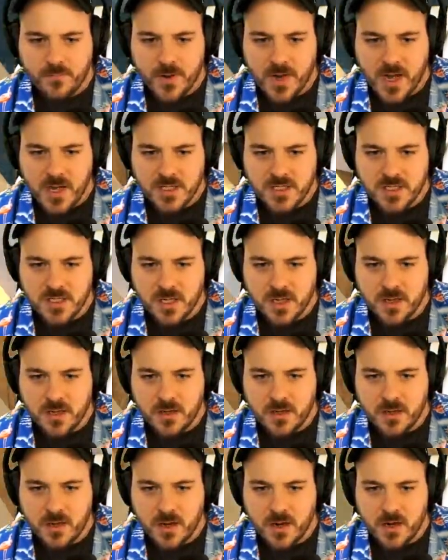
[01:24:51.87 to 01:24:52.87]
Pasta.
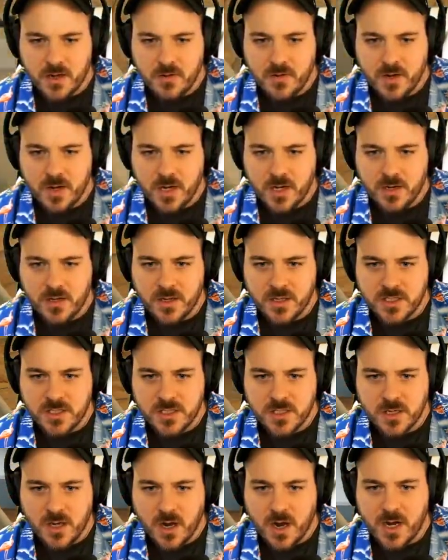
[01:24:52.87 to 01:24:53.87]
I knew I needed
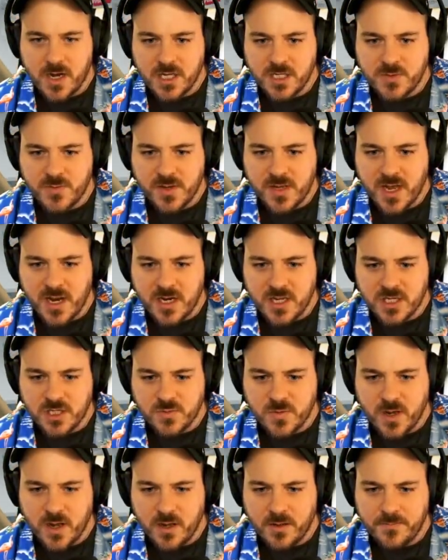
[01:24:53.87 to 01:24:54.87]
this. Oh, I need spaghetti
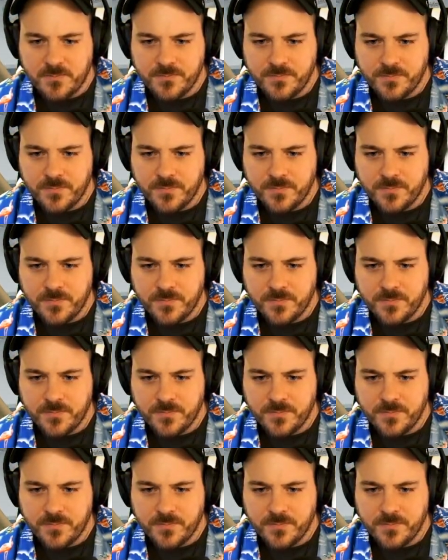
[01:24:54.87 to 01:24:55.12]
as well.